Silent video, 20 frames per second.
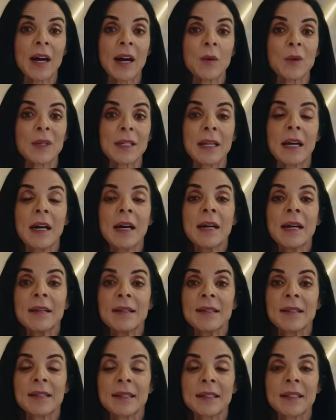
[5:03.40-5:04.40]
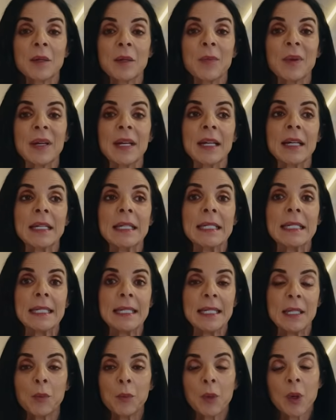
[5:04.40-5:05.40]
I was sleeping
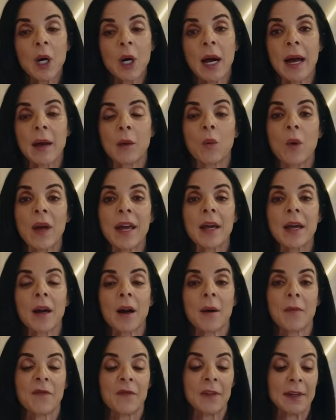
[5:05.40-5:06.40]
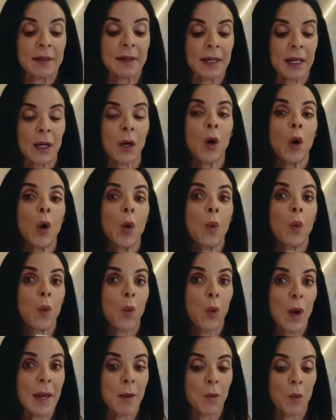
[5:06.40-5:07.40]
deeper and waking up feeling
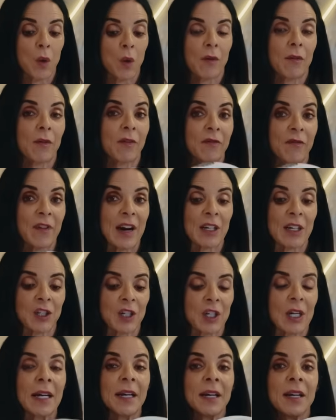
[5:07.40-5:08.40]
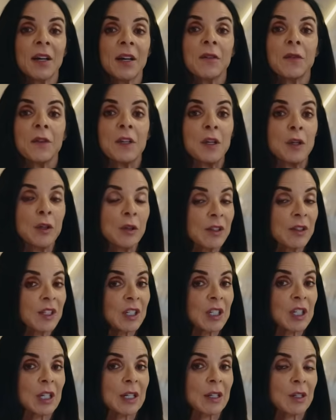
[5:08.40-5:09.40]
way more refreshed. The
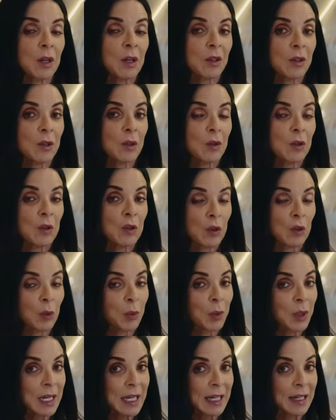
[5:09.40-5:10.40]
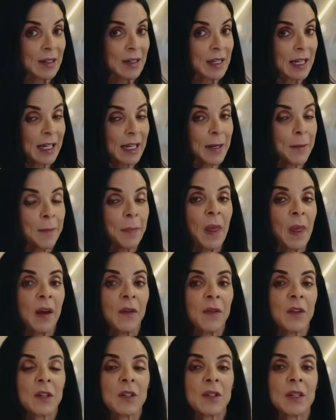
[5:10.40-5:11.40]
usage is also super easy.
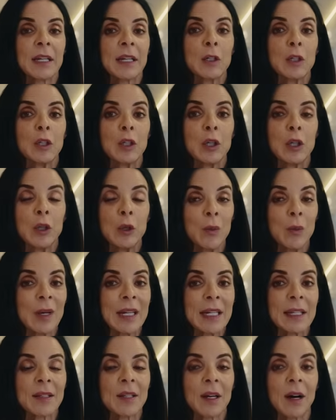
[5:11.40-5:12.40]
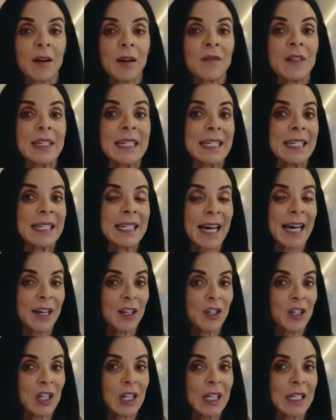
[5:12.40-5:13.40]
There's 2 minutes of
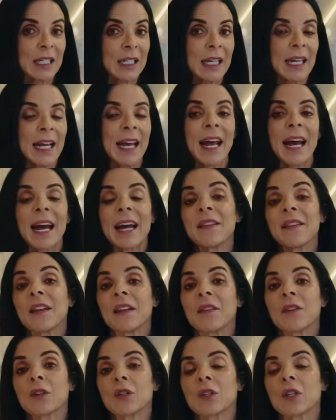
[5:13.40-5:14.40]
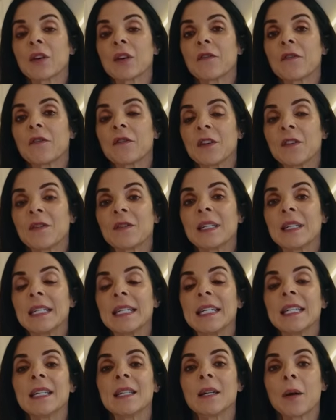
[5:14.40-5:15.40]
detection, and then there's
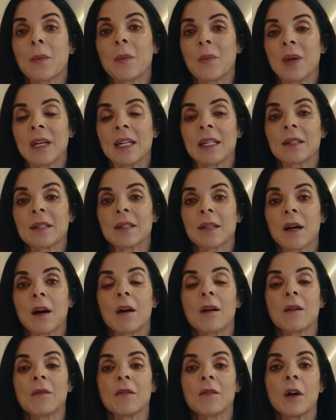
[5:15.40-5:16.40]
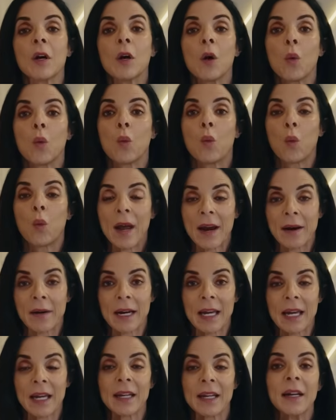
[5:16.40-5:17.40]
15 minutes of
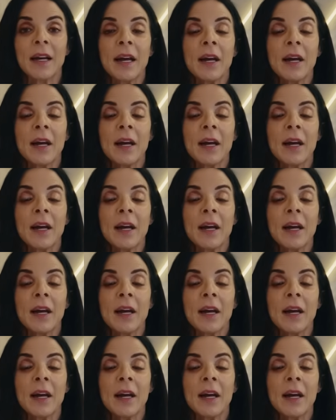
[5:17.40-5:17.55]
wearing it.